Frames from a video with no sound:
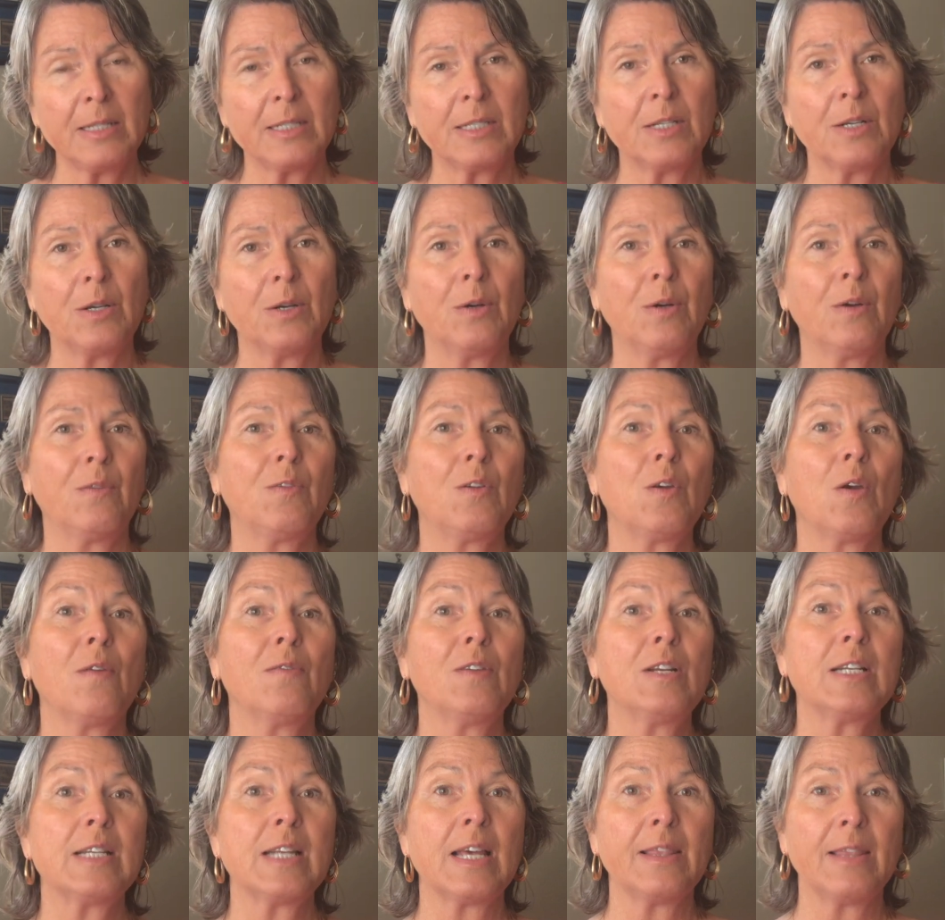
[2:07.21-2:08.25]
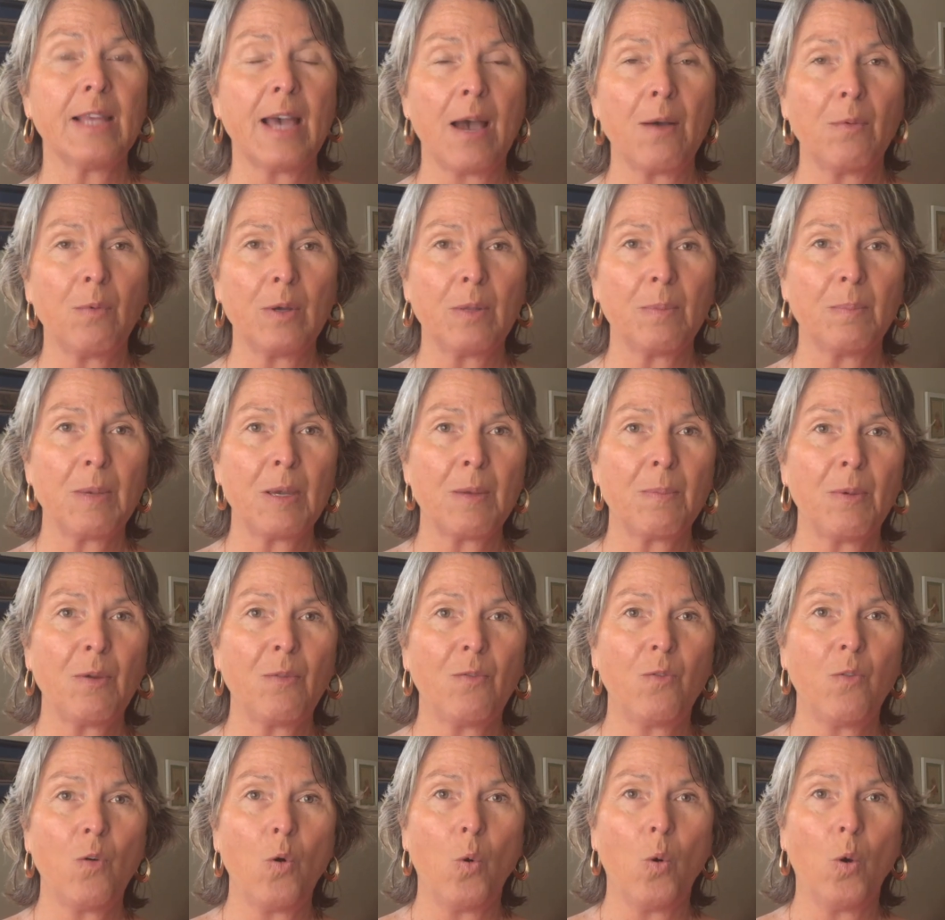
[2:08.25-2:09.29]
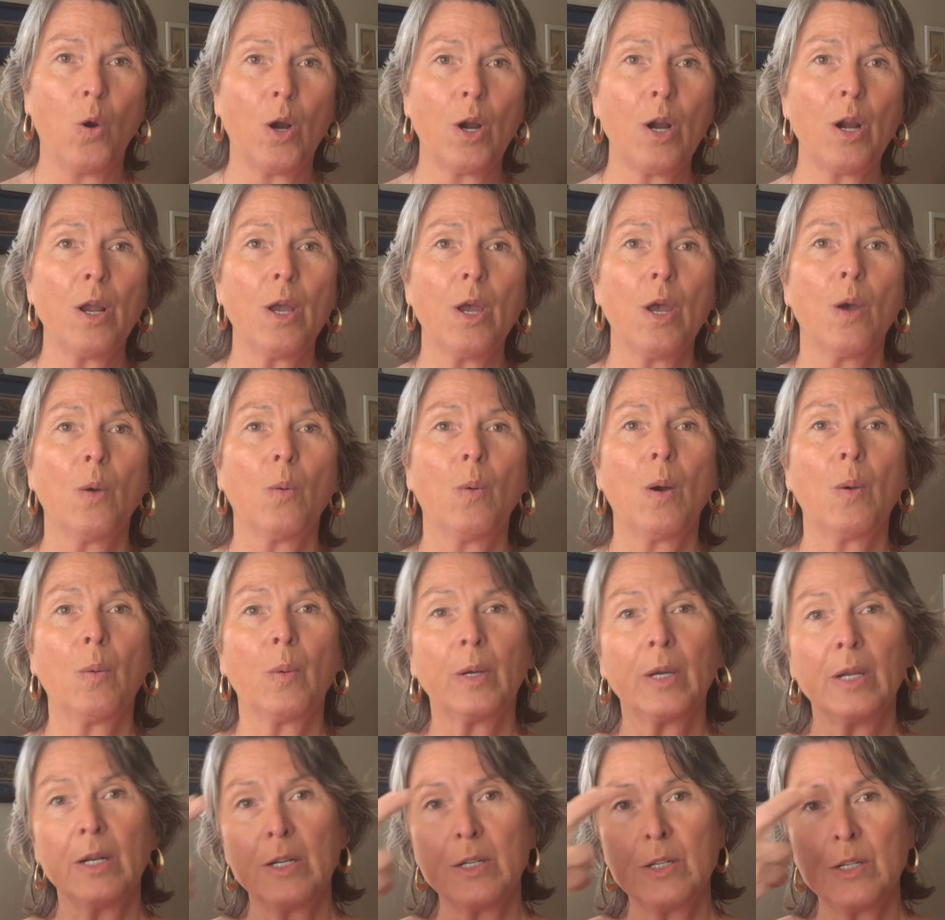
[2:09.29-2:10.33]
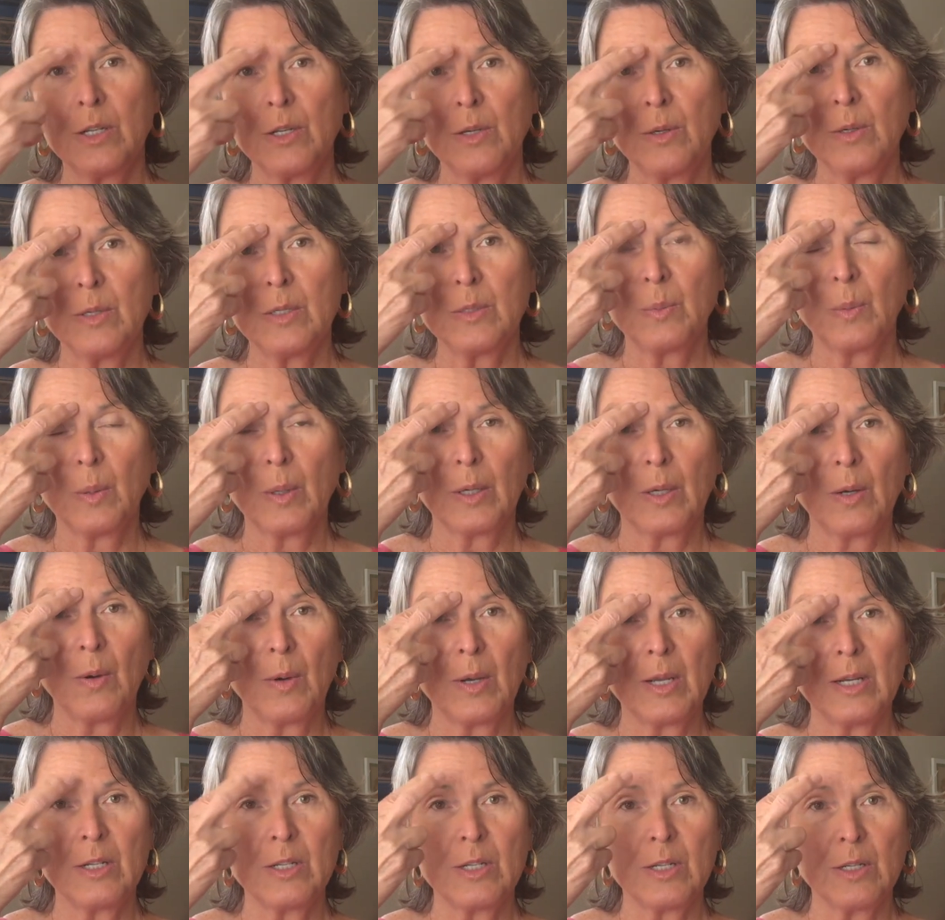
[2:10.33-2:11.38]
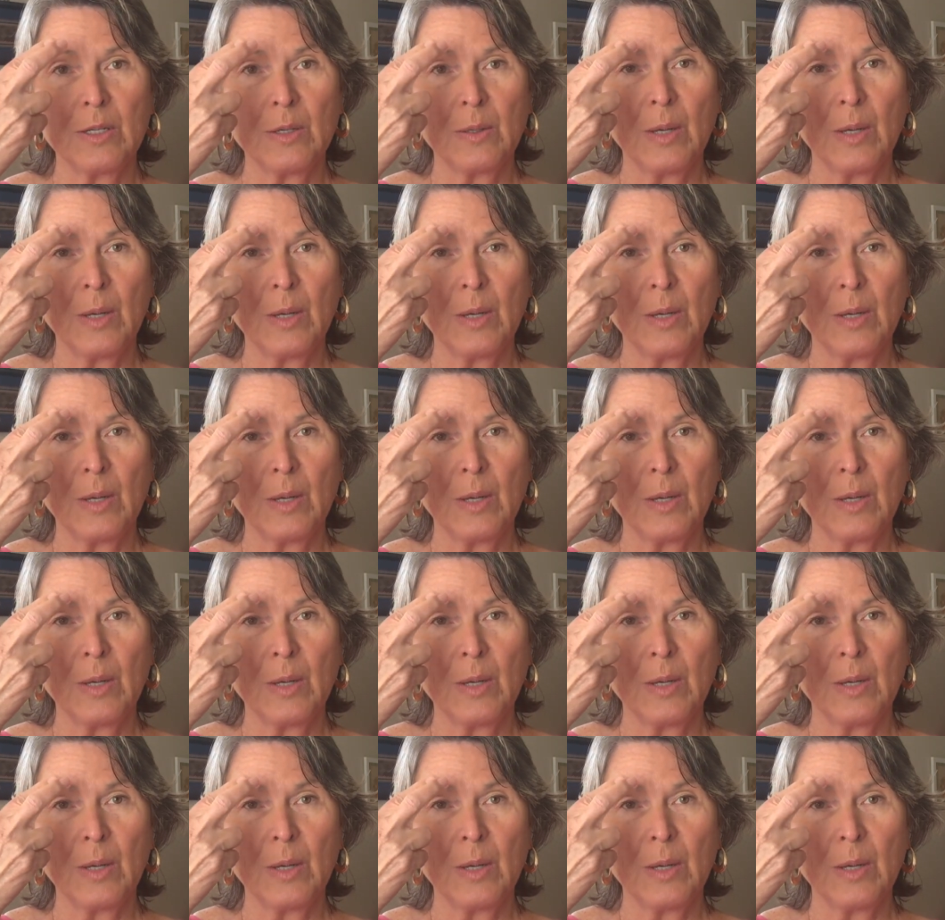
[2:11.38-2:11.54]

So if you haven't done that with me before, what we're going to do is you're going